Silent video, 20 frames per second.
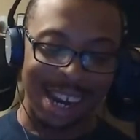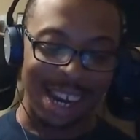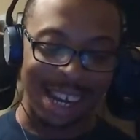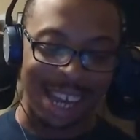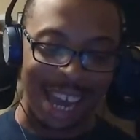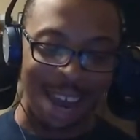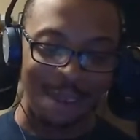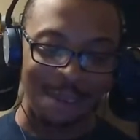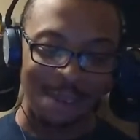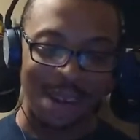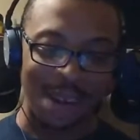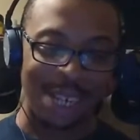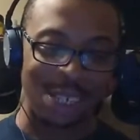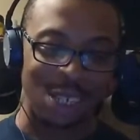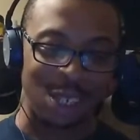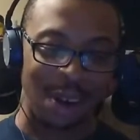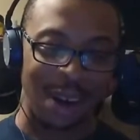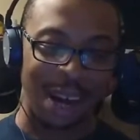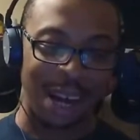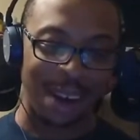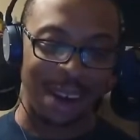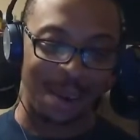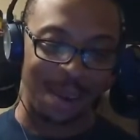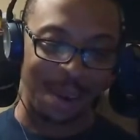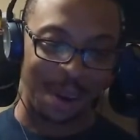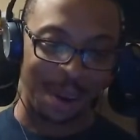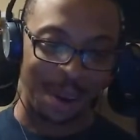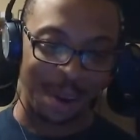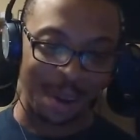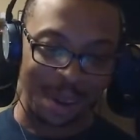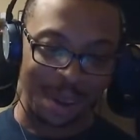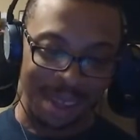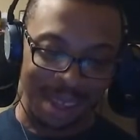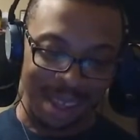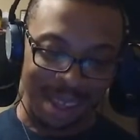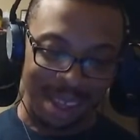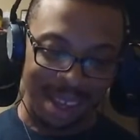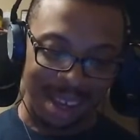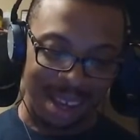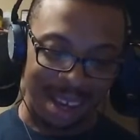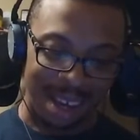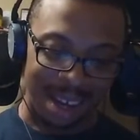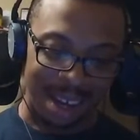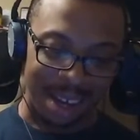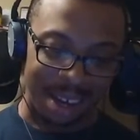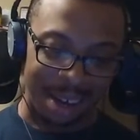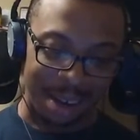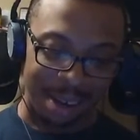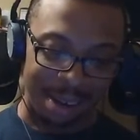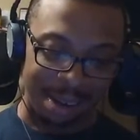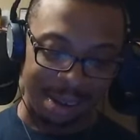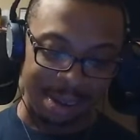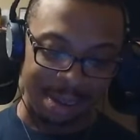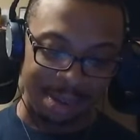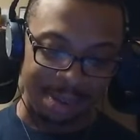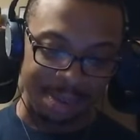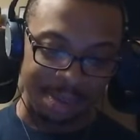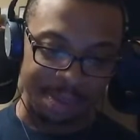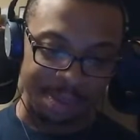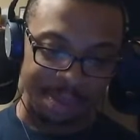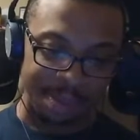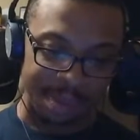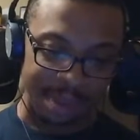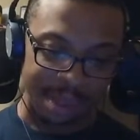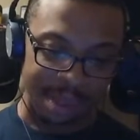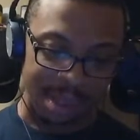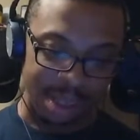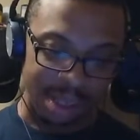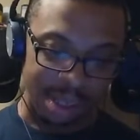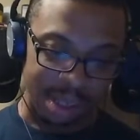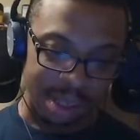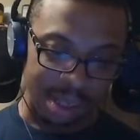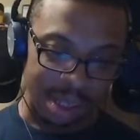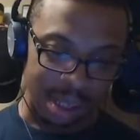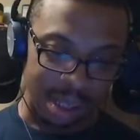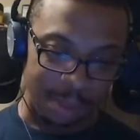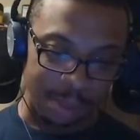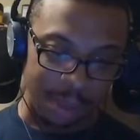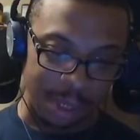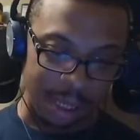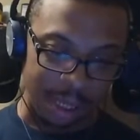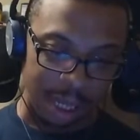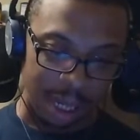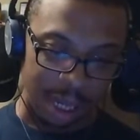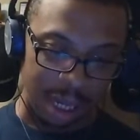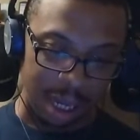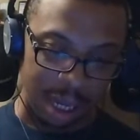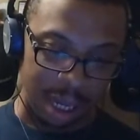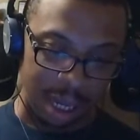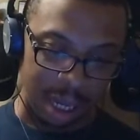I gave him that drink. Hold on. Um, let me see.